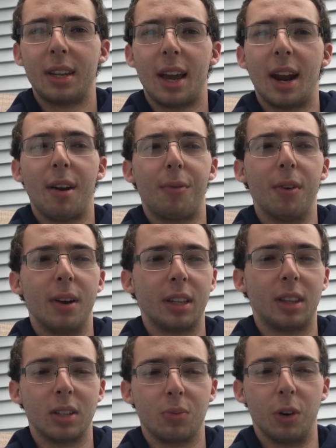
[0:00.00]
And I feel like
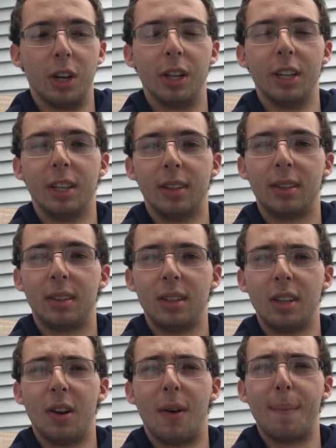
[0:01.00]
that's really,
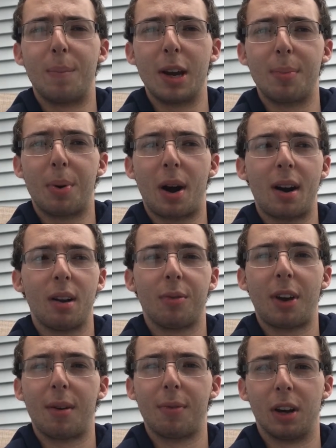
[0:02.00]
a big part of
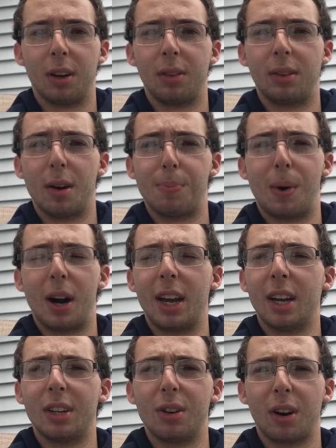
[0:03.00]
having a
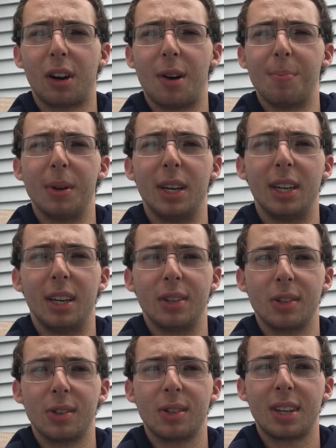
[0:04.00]
brand or a company,
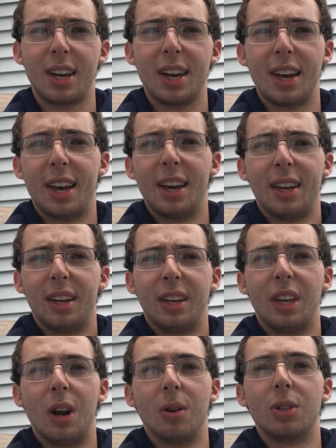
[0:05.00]
is,
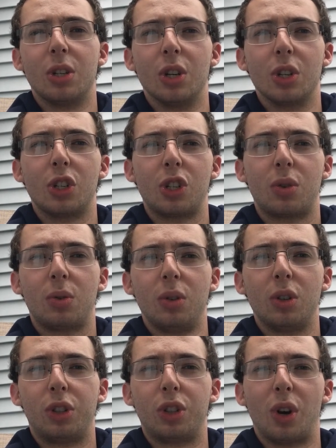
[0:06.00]
to just
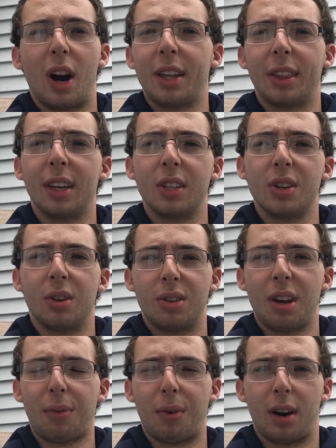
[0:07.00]
try things that are
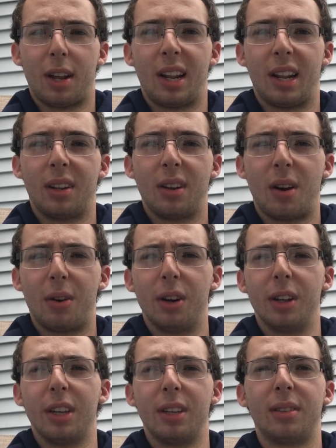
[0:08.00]
different and not
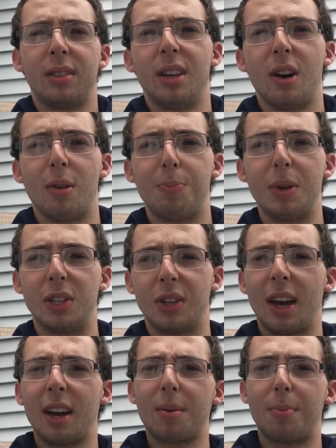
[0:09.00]
really, be
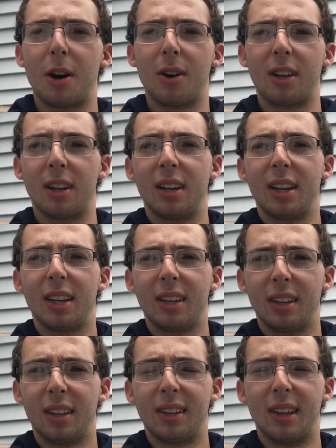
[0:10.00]
scared about it,
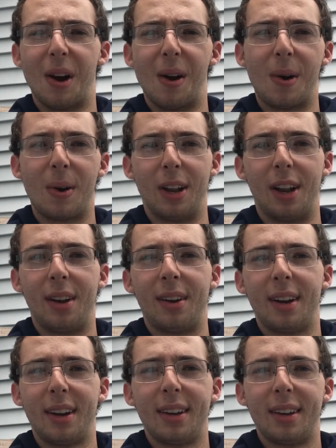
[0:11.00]
and
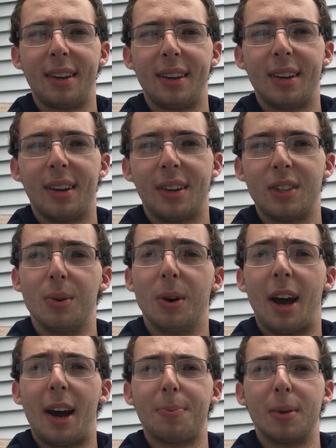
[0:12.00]
see what
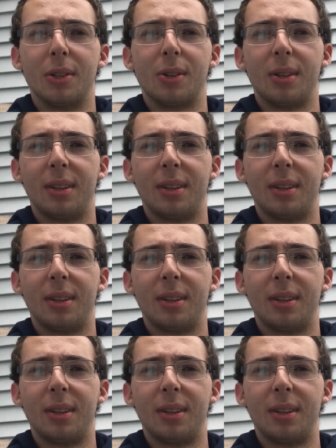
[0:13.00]
happens.